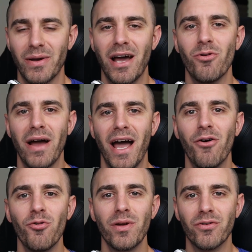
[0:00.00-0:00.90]
how,
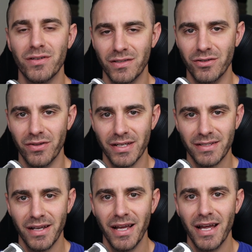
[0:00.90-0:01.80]
how are we going to do
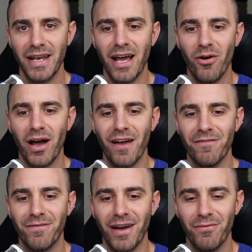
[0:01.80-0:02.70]
this? Now
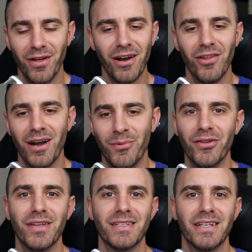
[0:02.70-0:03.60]
I've, I've thought a lot
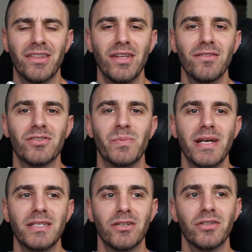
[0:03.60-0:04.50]
about this and I think there's
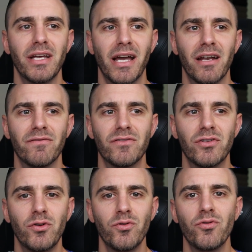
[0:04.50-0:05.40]
basically kind of
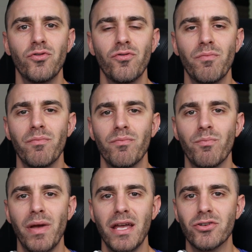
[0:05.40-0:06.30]
two
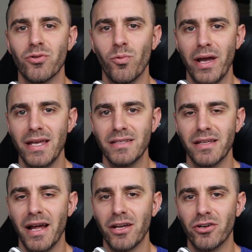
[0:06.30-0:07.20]
major ways
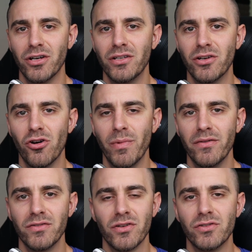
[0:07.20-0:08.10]
that I could go
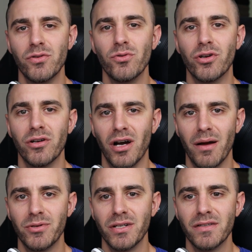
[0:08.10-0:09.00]
about this or two good
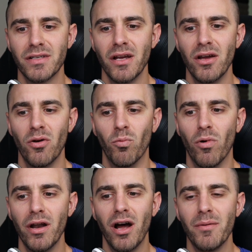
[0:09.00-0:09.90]
options.
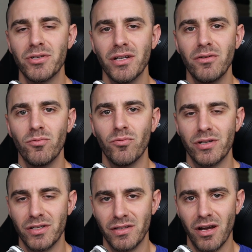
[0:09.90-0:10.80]
One option,
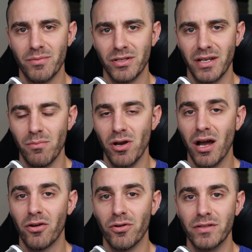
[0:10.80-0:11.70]
which is the option that I'm
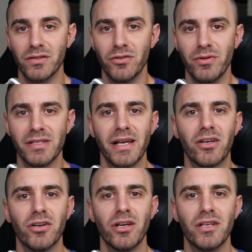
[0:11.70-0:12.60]
not going to do, is I
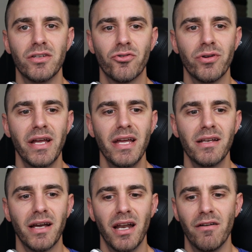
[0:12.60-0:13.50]
could
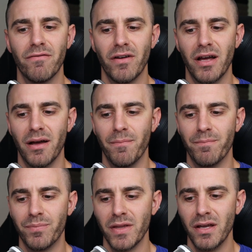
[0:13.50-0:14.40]
create kind of
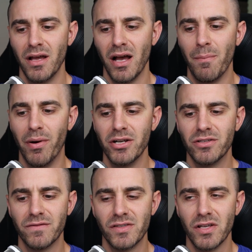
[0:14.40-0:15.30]
um, a
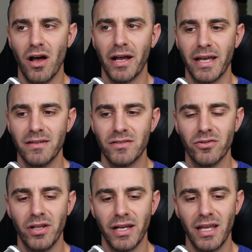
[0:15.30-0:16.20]
bunch of sockets.
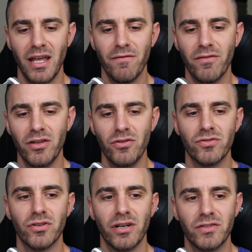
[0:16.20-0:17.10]
So like if a
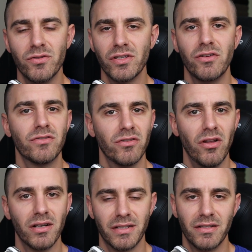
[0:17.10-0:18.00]
user, as soon as a user
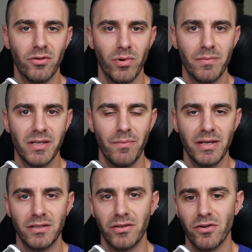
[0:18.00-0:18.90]
logs into the website
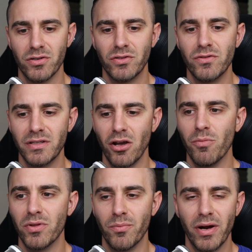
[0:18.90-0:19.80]
basically, or as soon as they
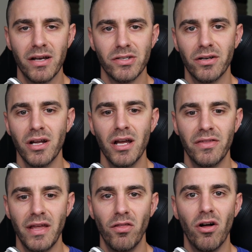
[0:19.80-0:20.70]
open the browser,
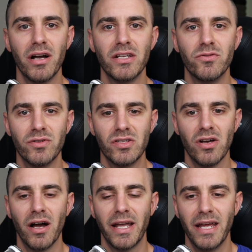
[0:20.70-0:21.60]
they log into a
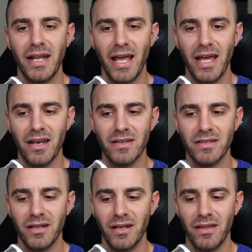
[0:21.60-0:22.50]
socket and
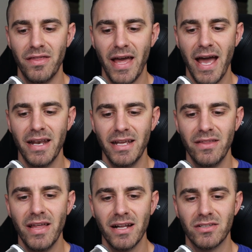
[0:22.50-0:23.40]
that
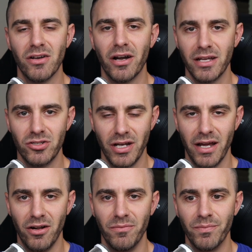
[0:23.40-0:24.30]
in that socket
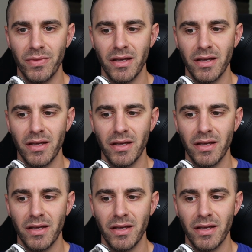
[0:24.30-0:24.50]
channel,